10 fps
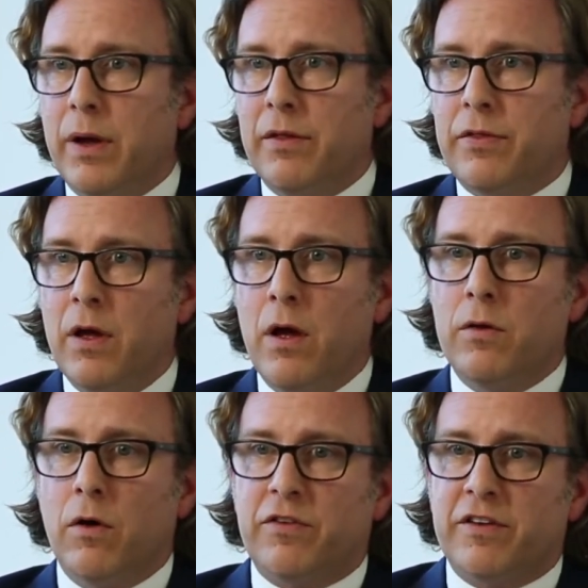with
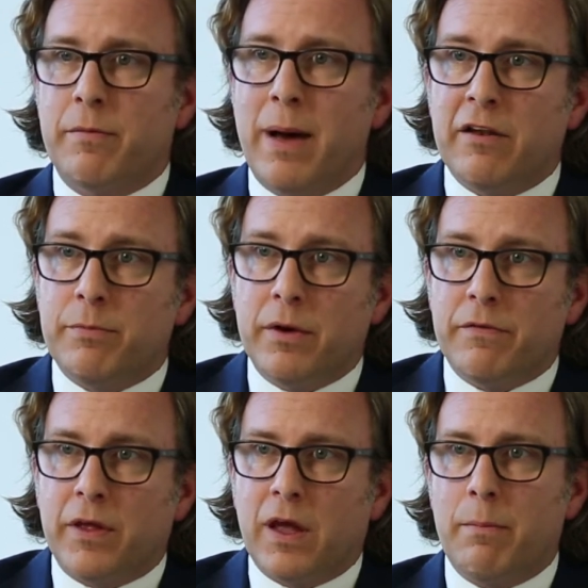not just the management
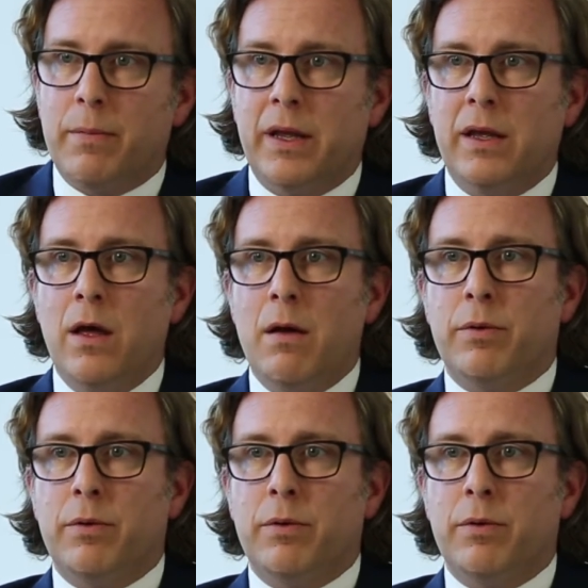of the company,